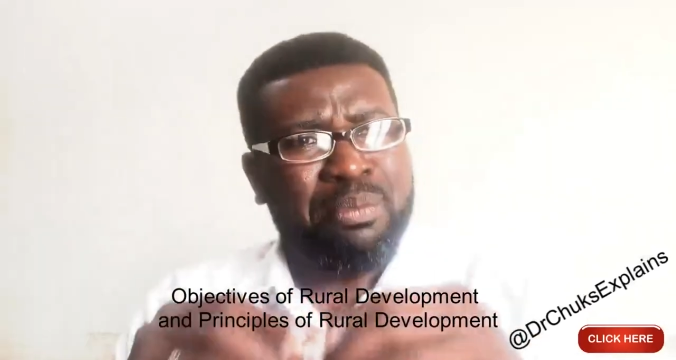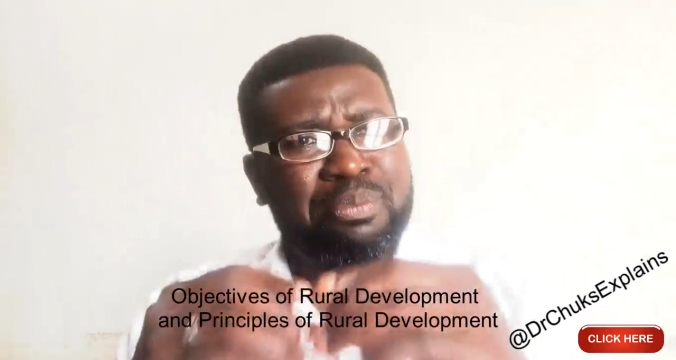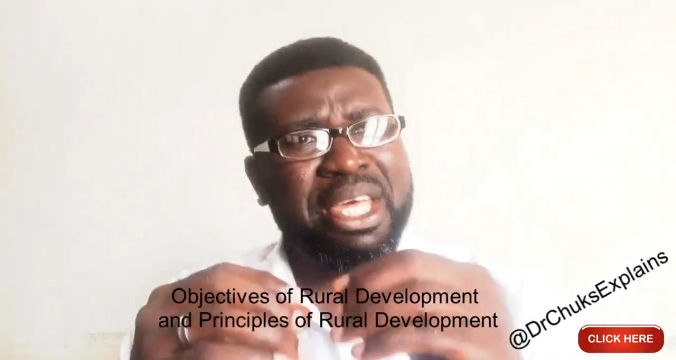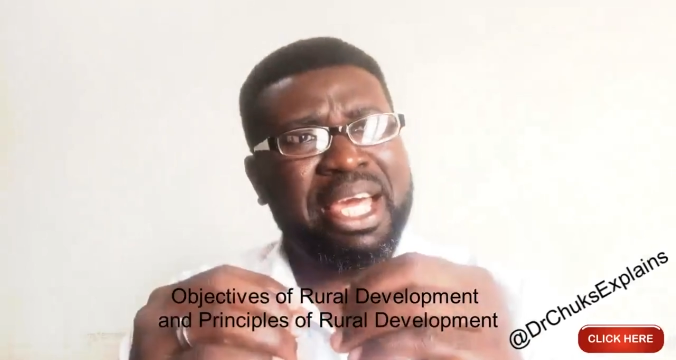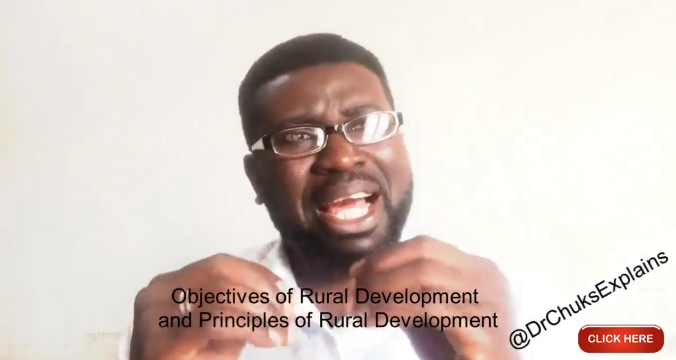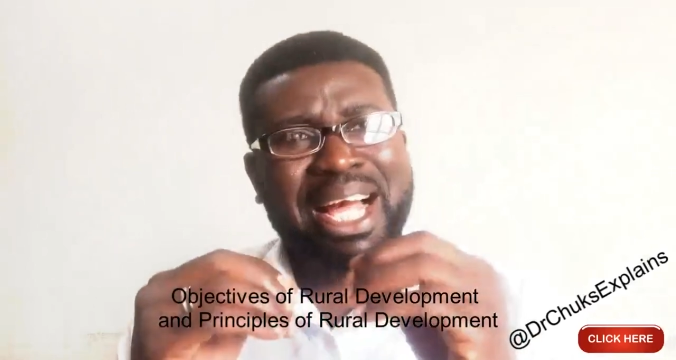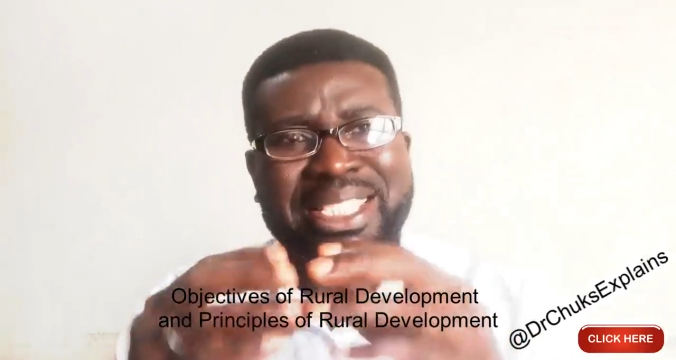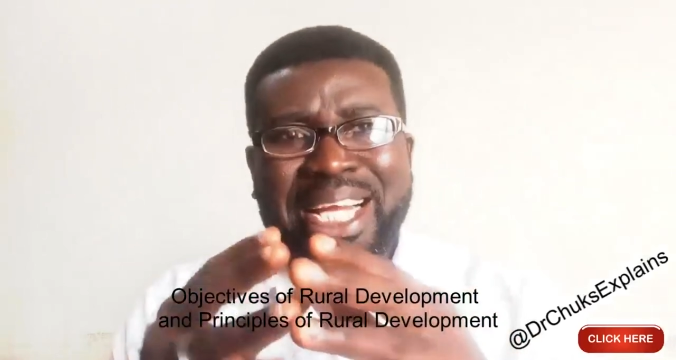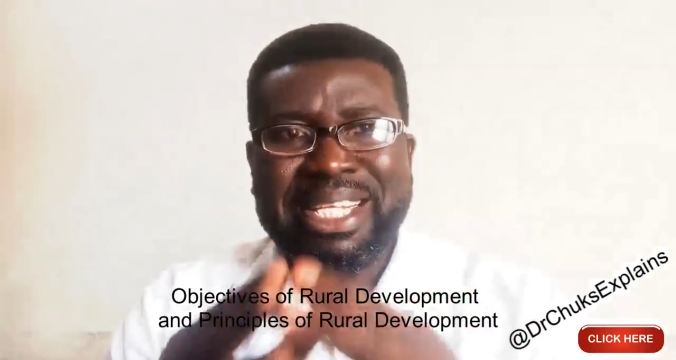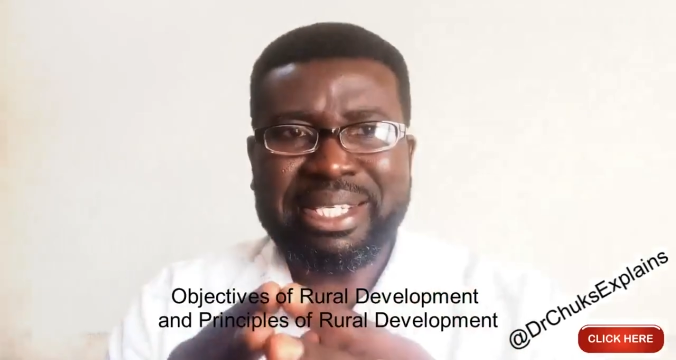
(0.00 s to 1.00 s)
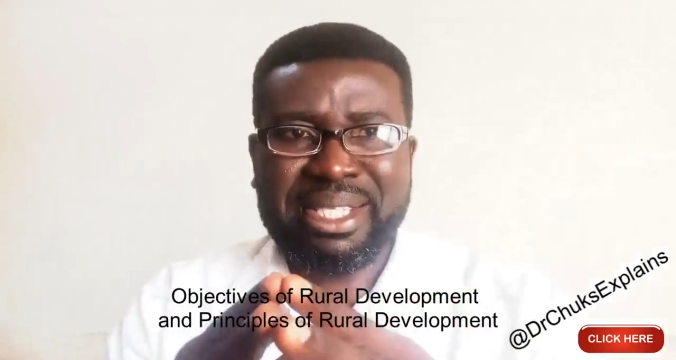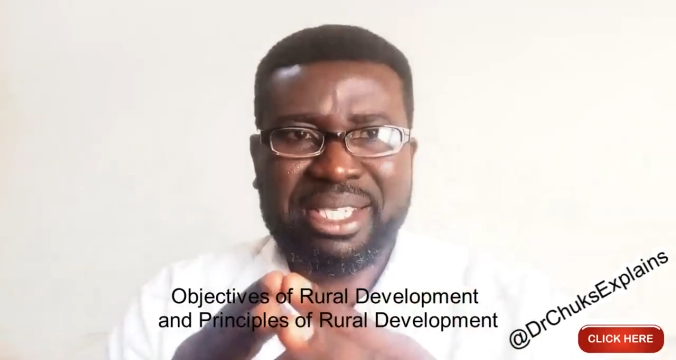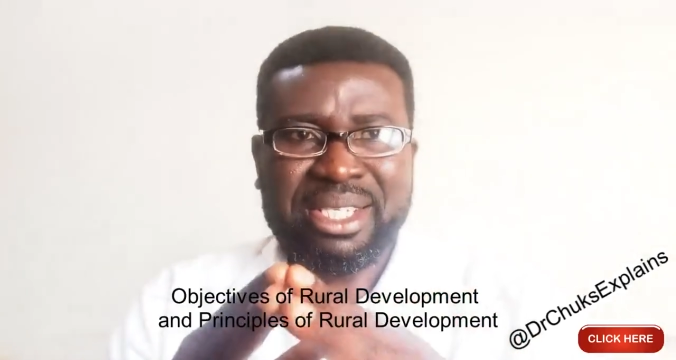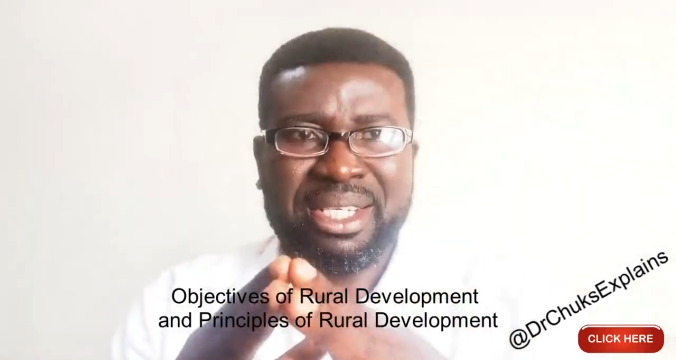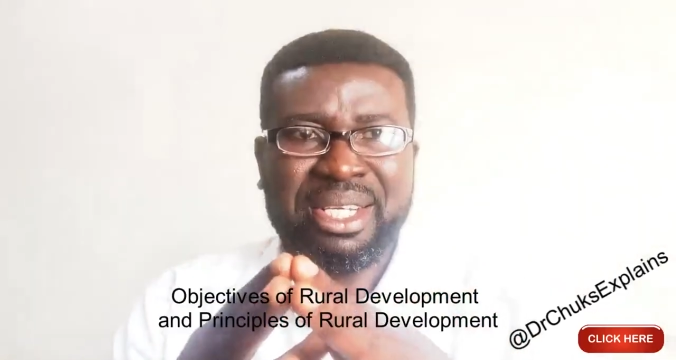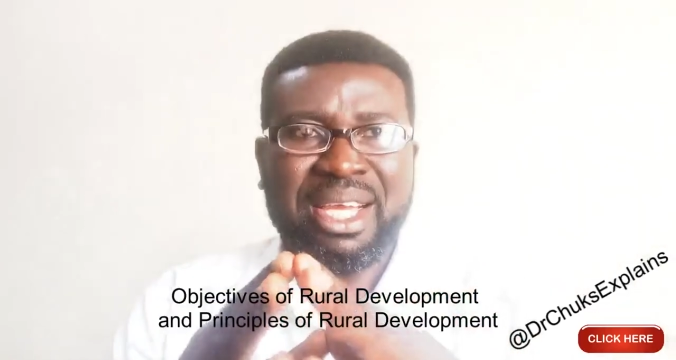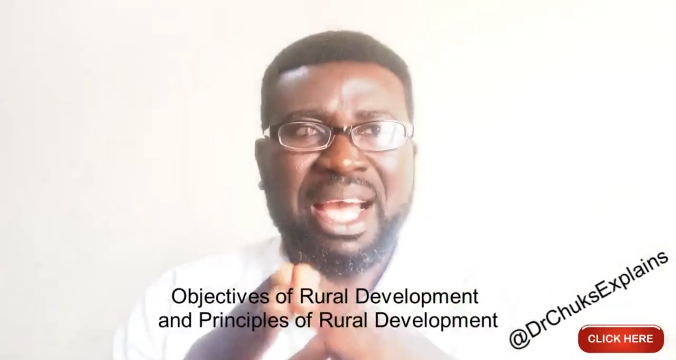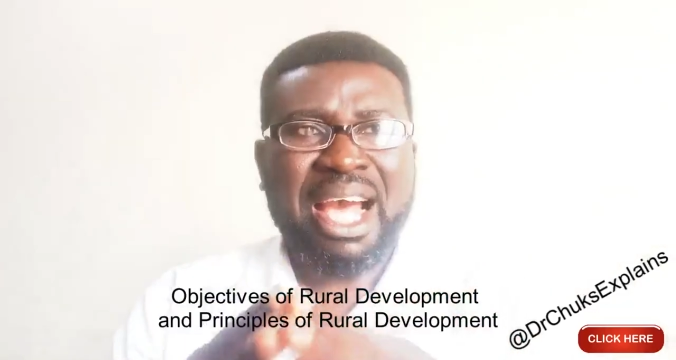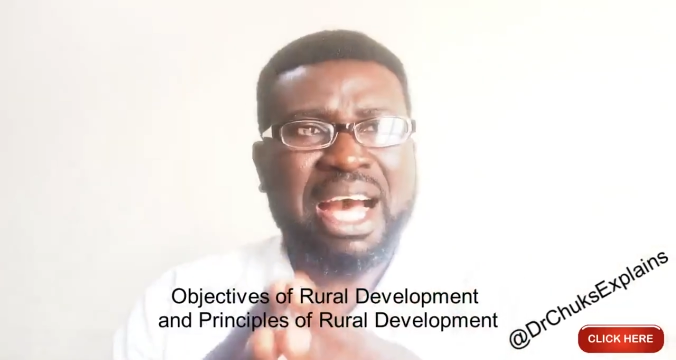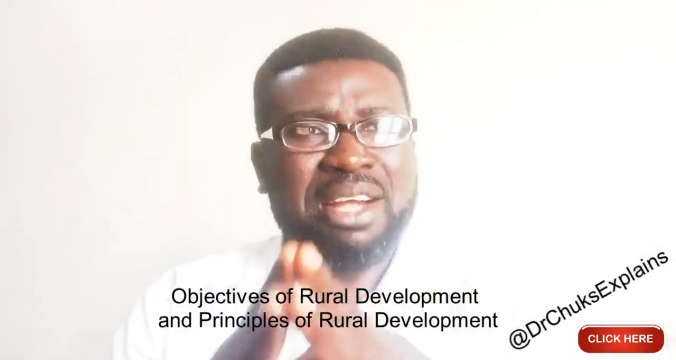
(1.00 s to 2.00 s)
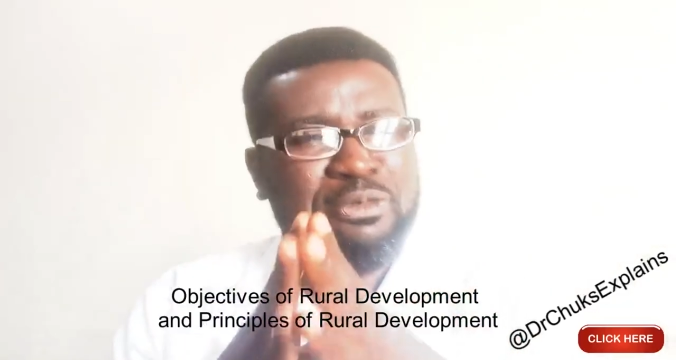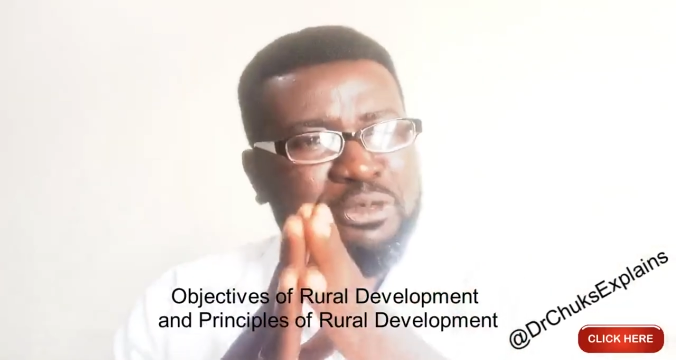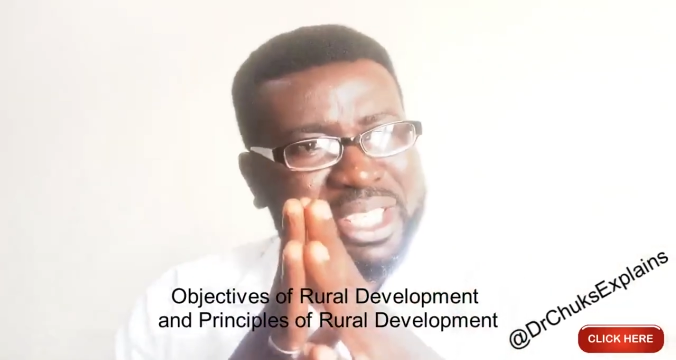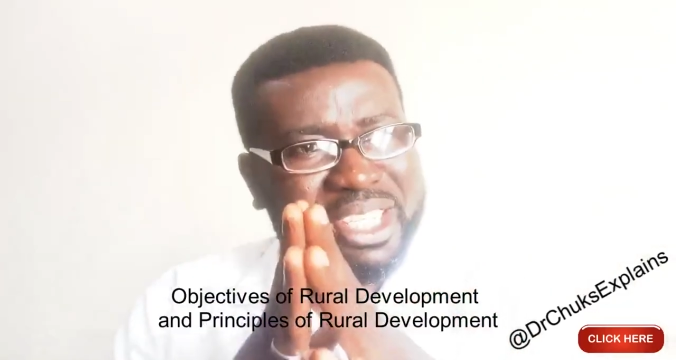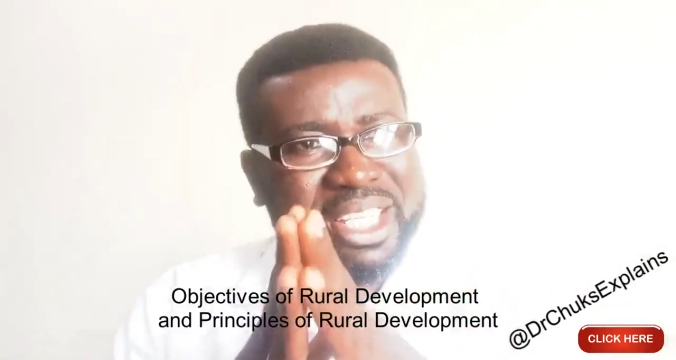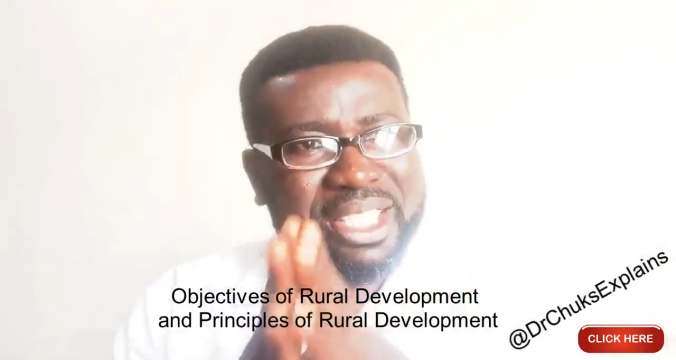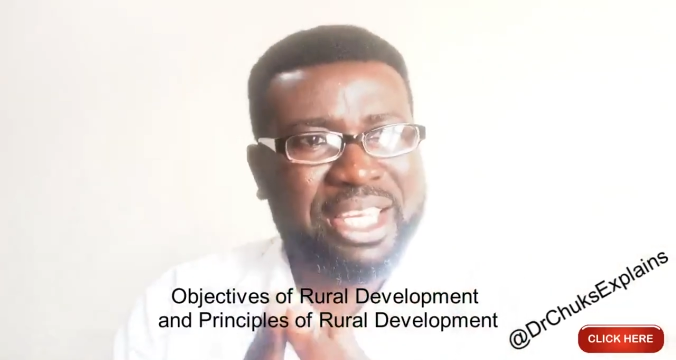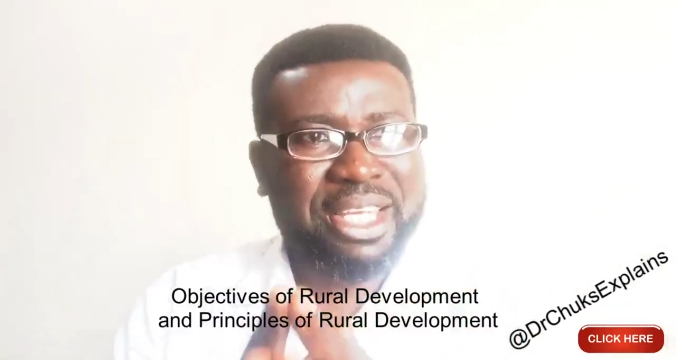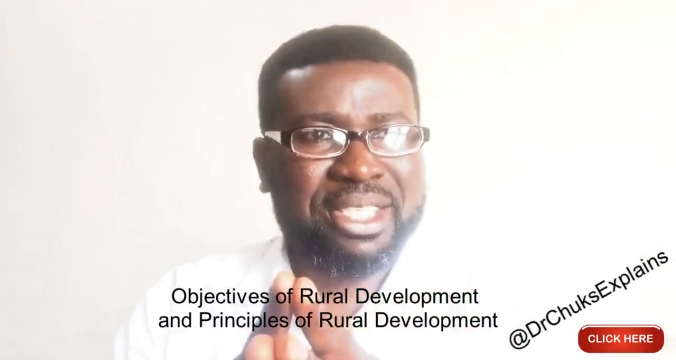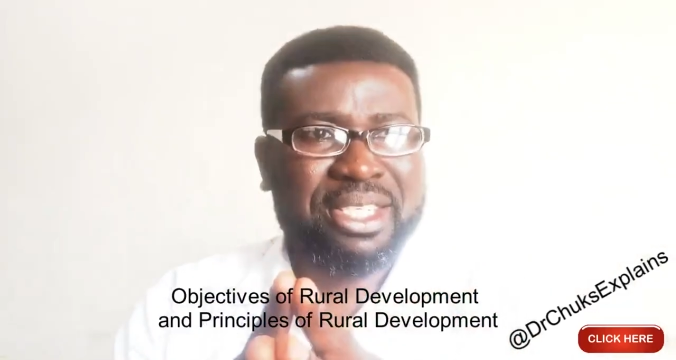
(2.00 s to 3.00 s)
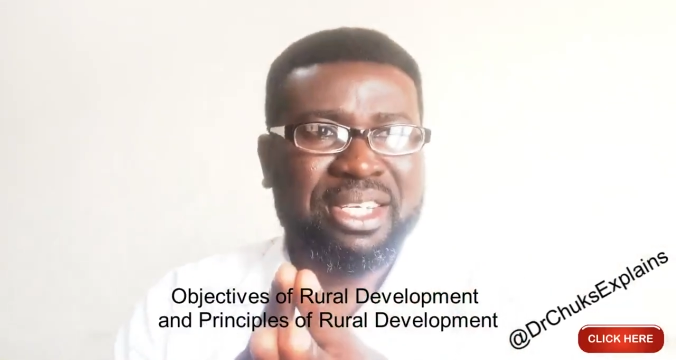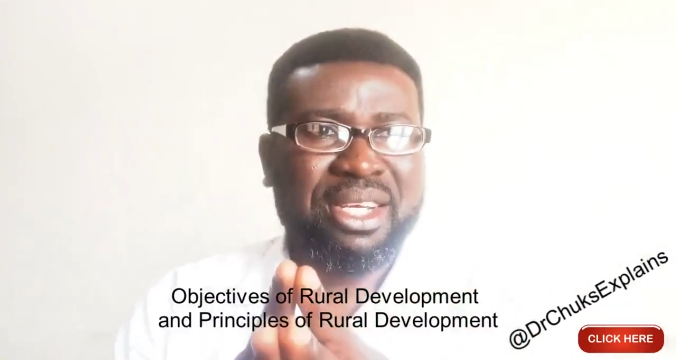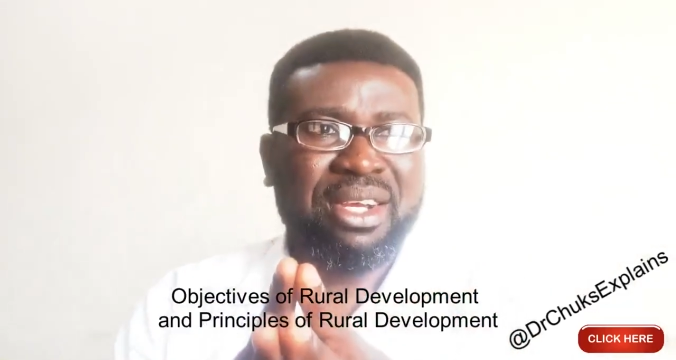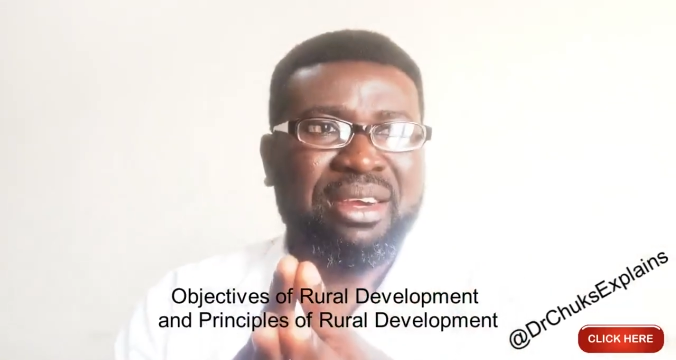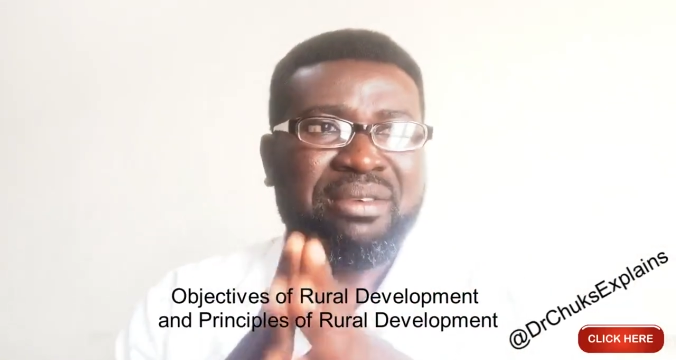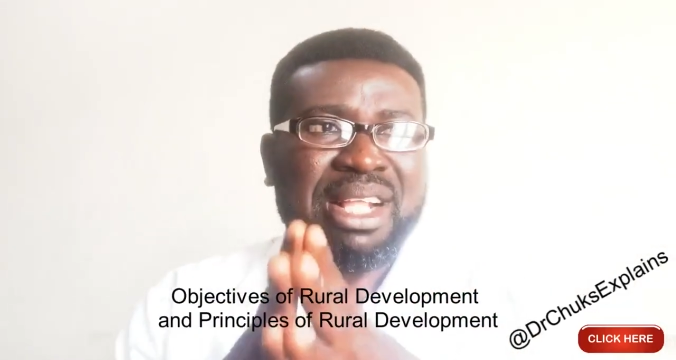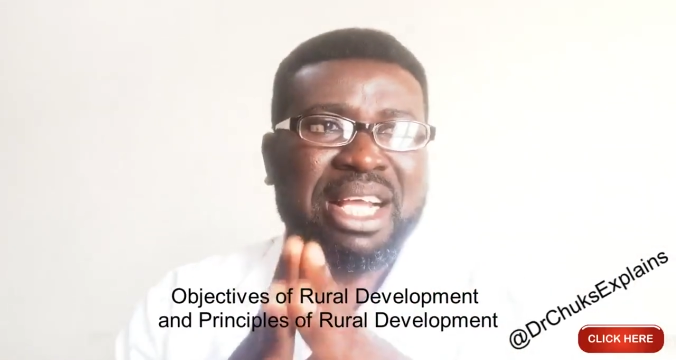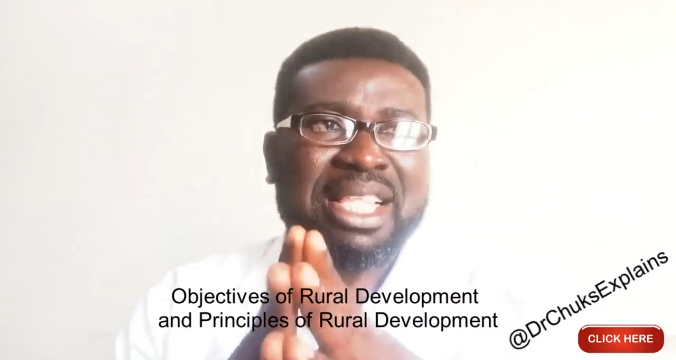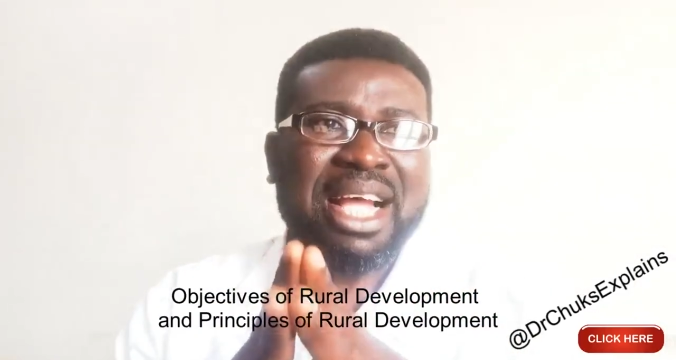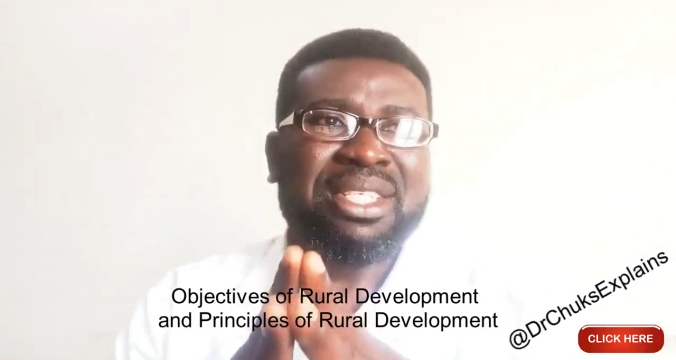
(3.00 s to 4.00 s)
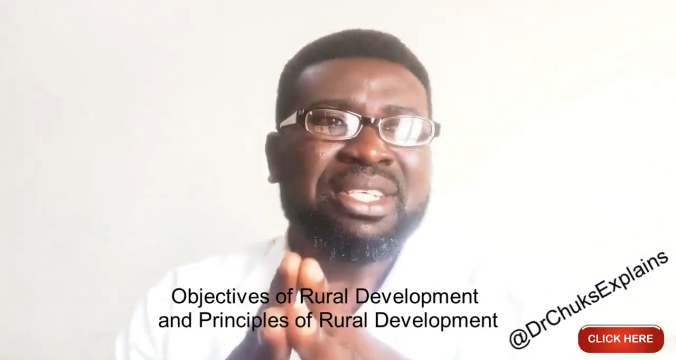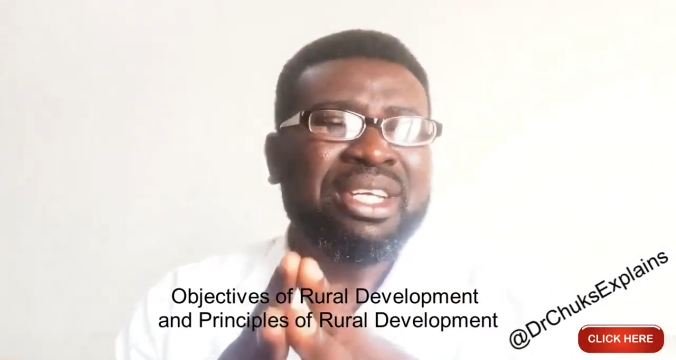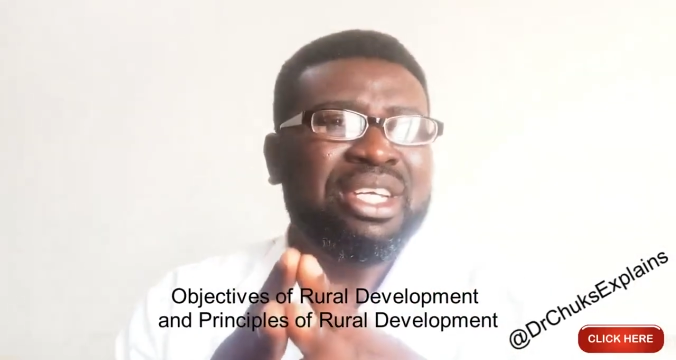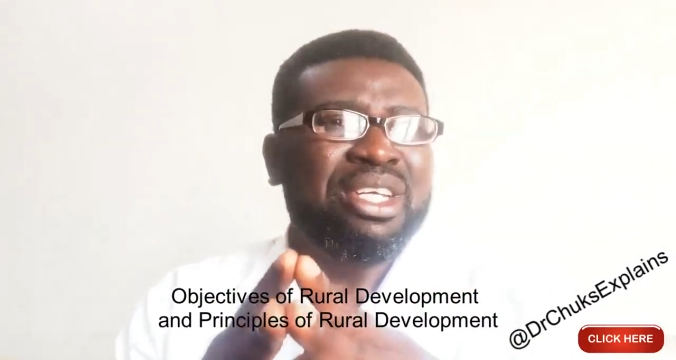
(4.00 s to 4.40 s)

be a catalyst, and facilitate rather than